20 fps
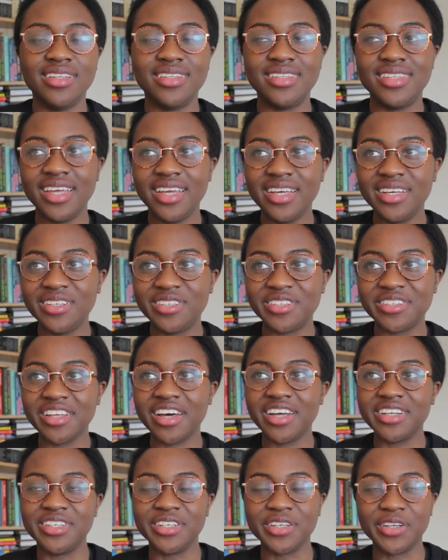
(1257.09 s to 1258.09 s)
things
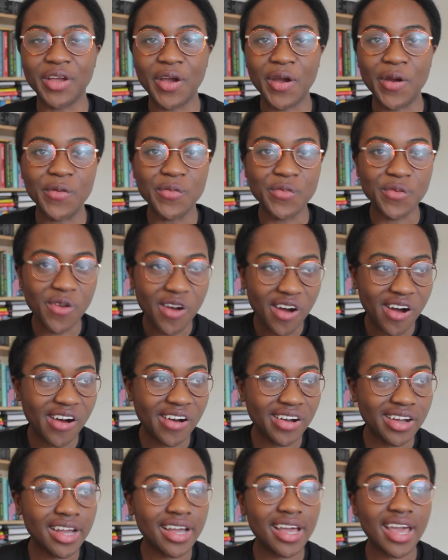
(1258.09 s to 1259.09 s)
start to go
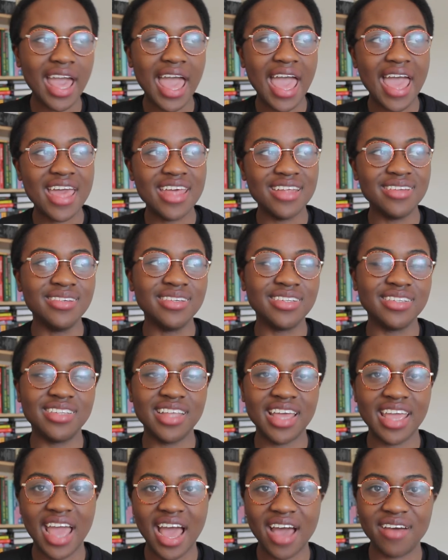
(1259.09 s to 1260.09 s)
wrong and
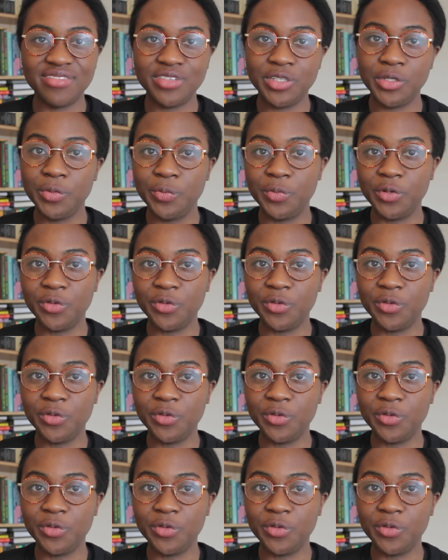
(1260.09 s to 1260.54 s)
they have to